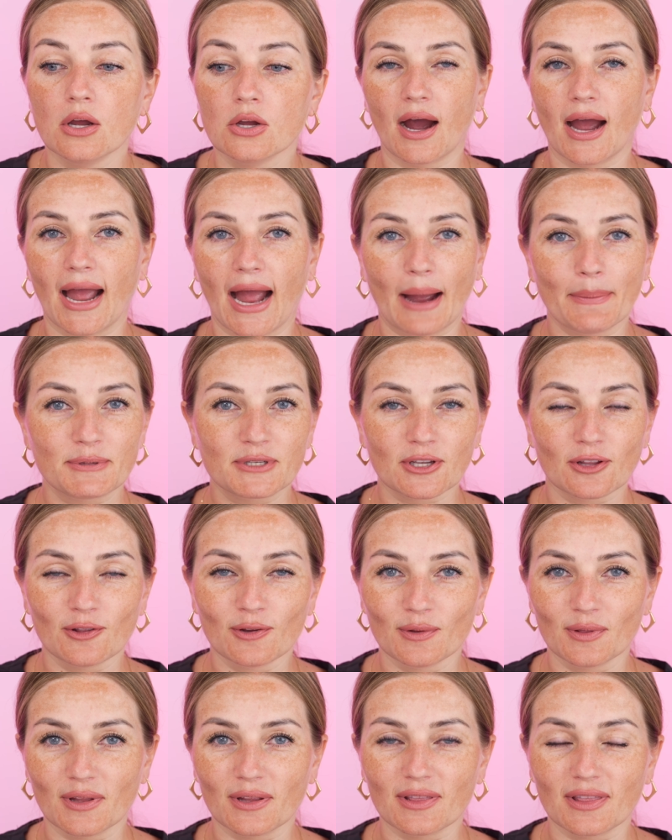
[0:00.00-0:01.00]
I
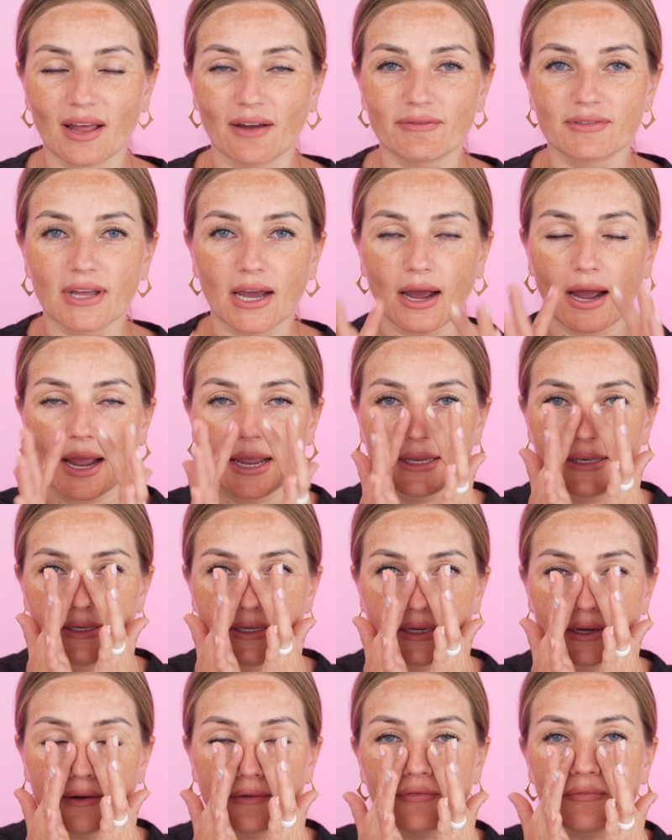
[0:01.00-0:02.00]
absolutely love the
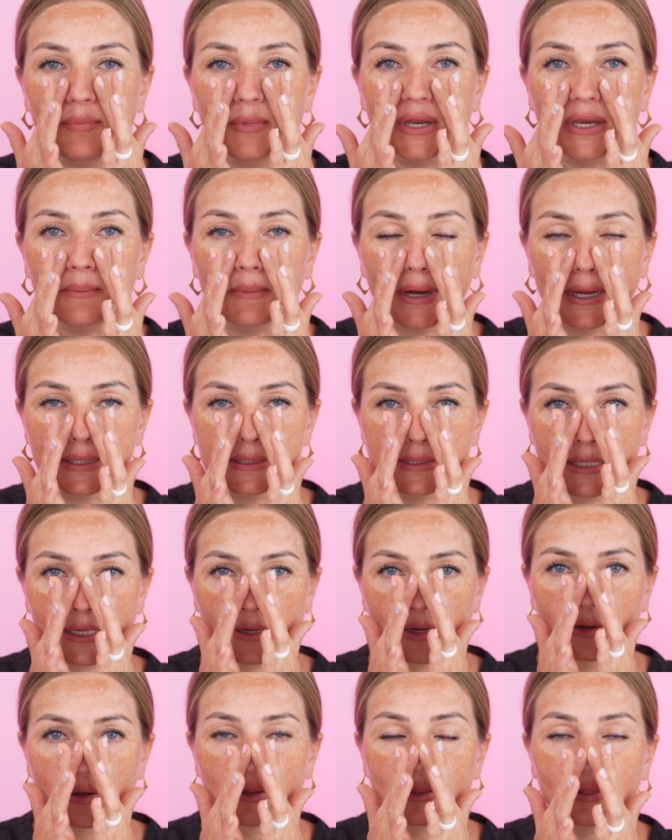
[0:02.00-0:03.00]
idea of
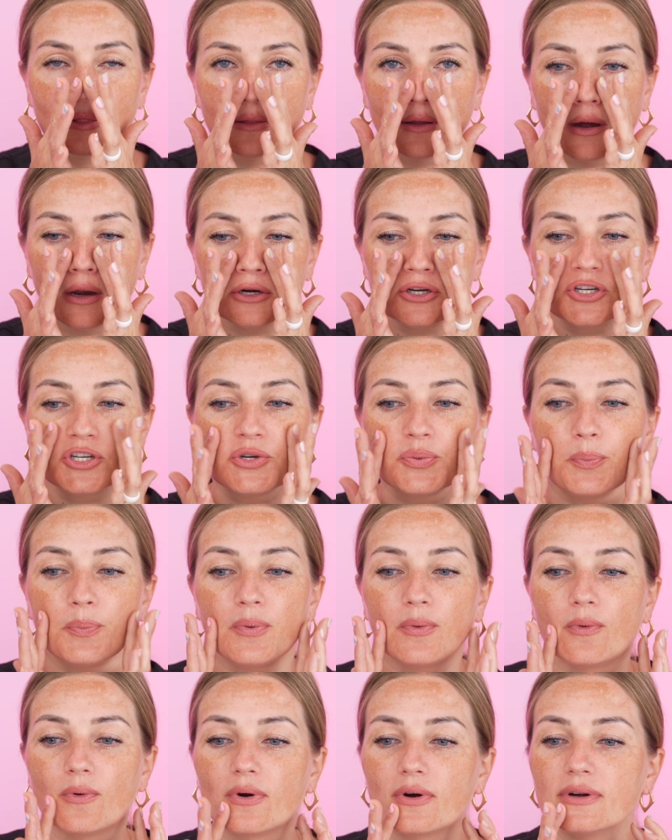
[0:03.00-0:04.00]
minimizing enlarged
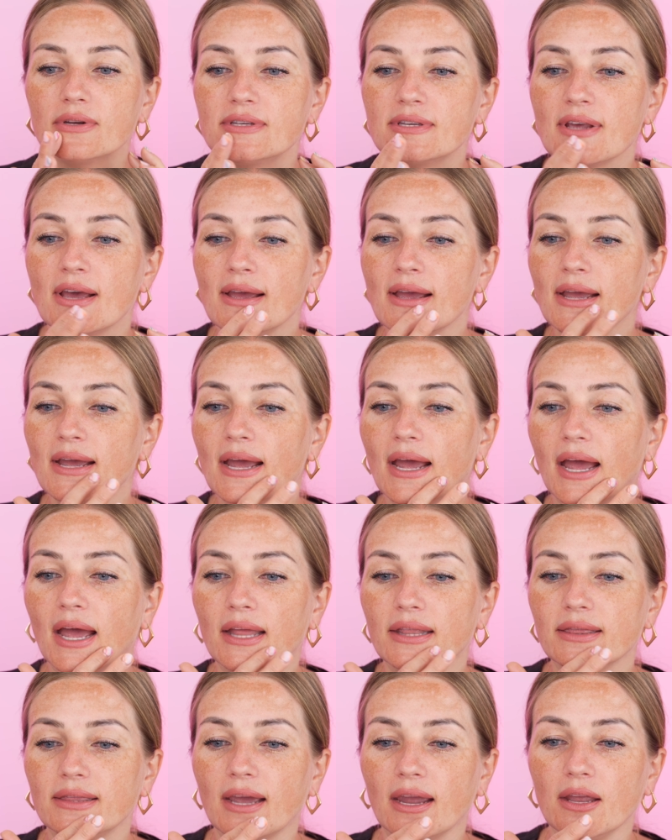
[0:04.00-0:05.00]
pores,
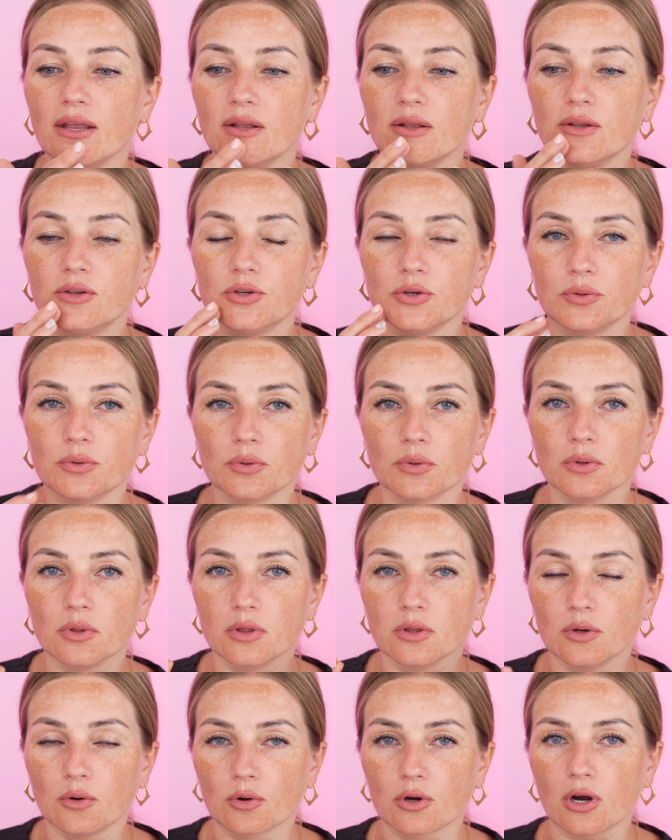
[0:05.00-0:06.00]
and they do
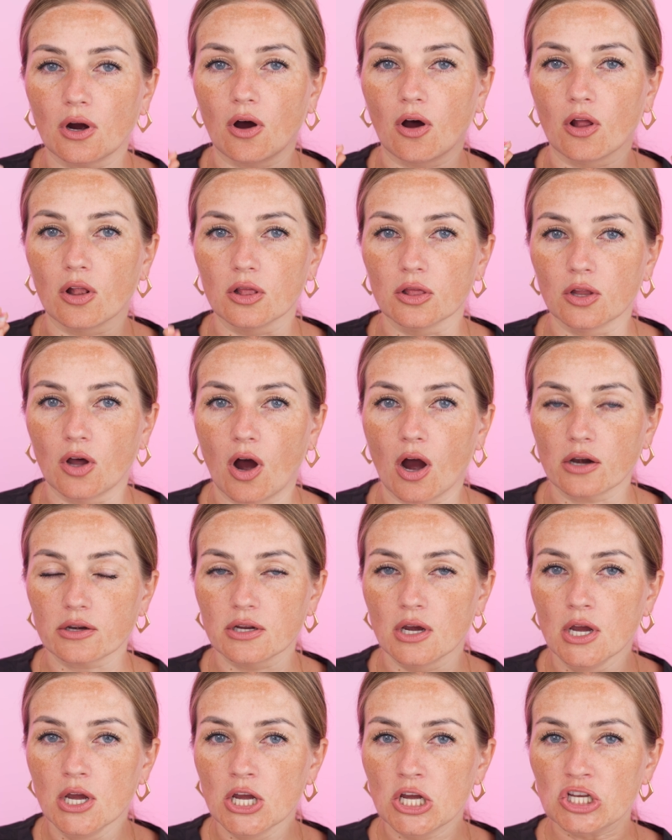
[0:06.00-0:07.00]
look a lot
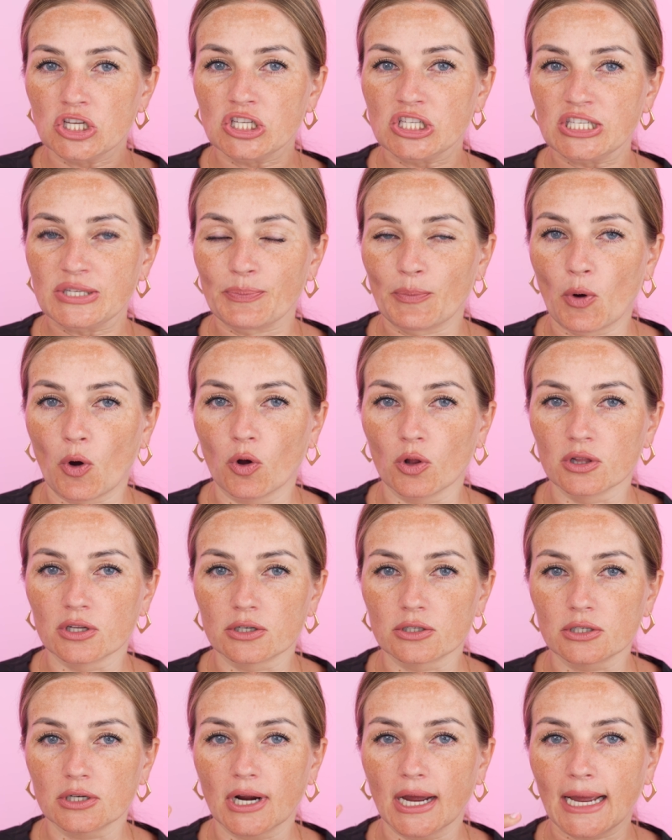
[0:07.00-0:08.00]

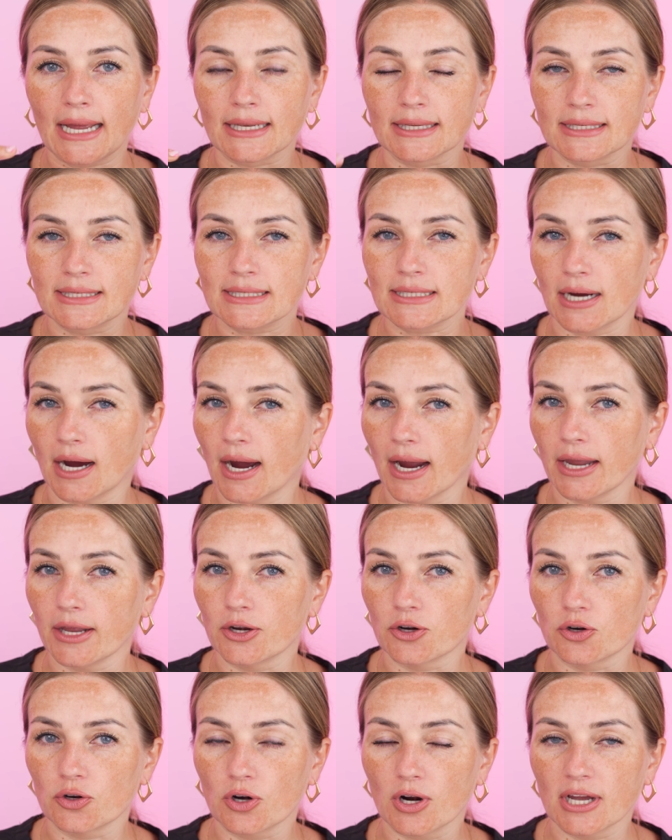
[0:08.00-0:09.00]
smaller and
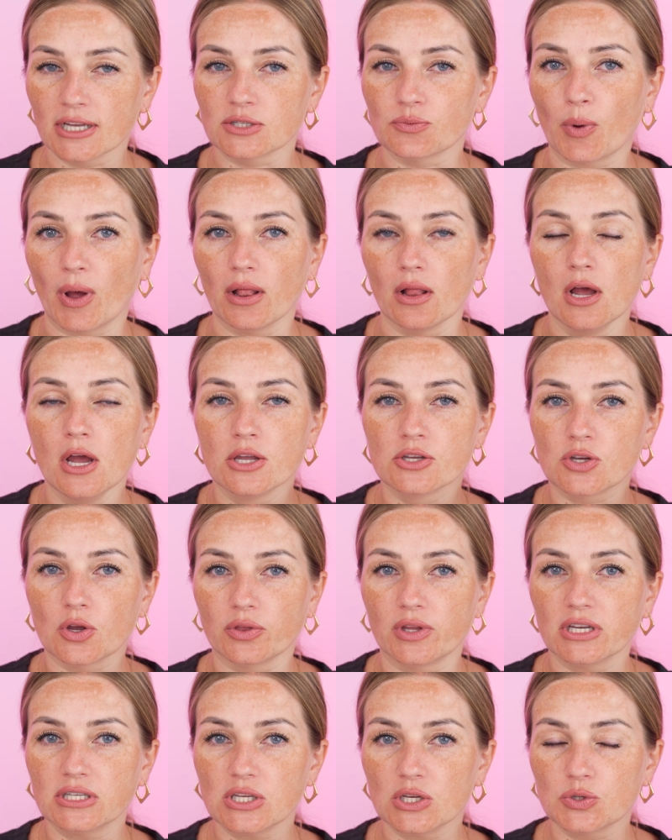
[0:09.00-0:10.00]
tighter as well. So
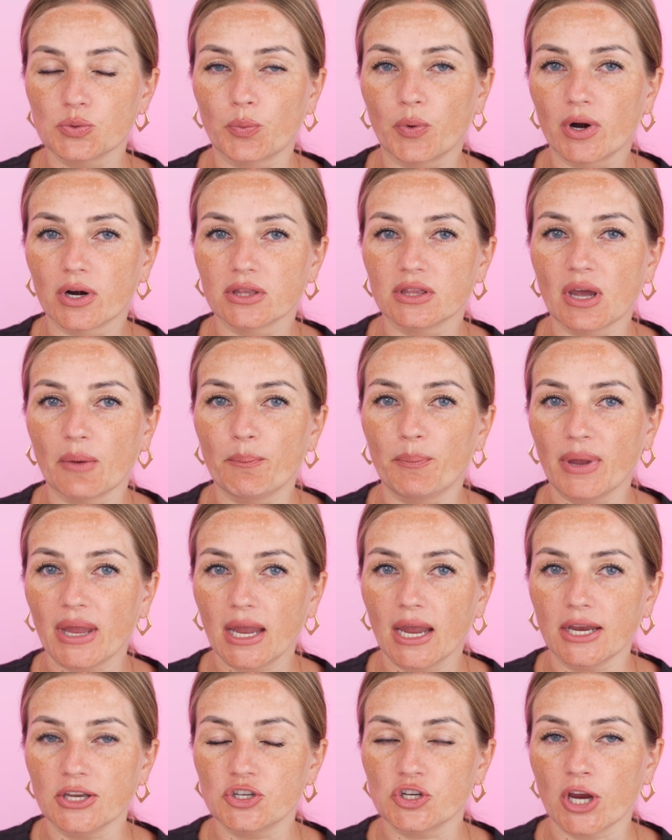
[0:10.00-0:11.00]
this is where the
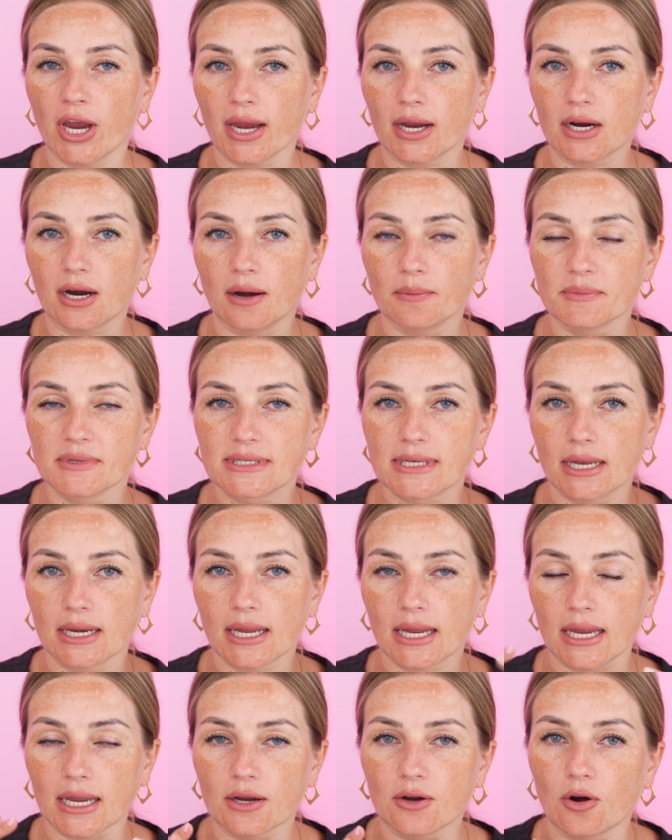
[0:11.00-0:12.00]
B H A comes in.
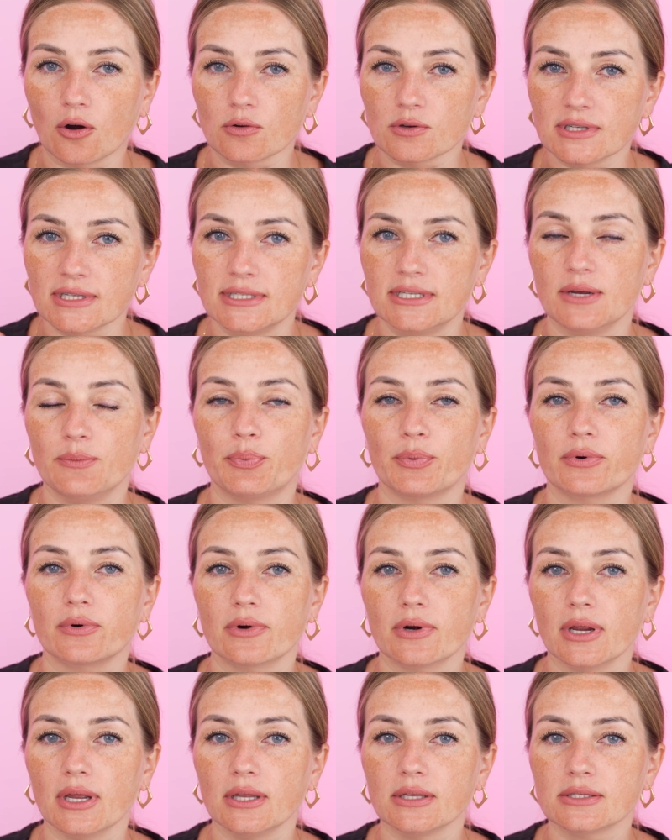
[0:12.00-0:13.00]
It goes
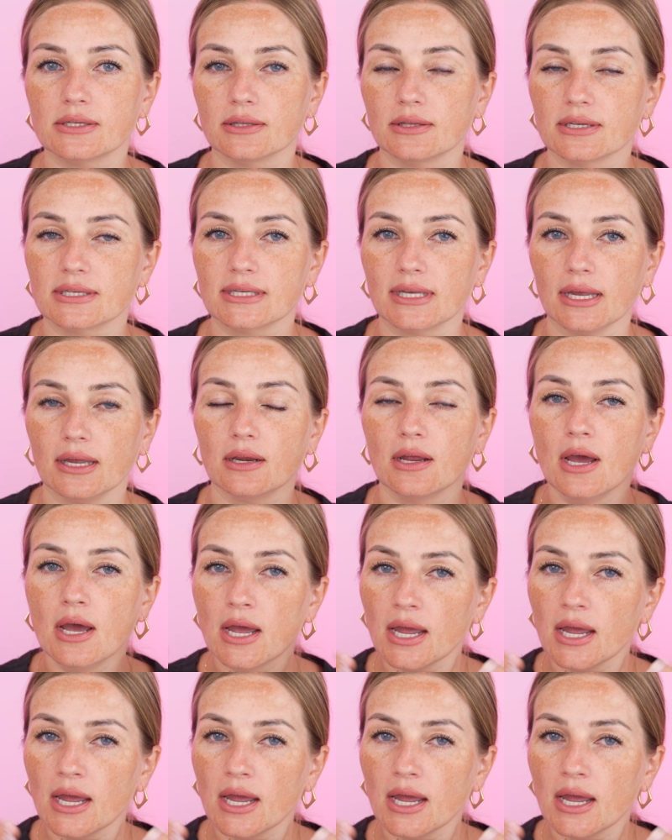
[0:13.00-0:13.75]
deeper into the skin,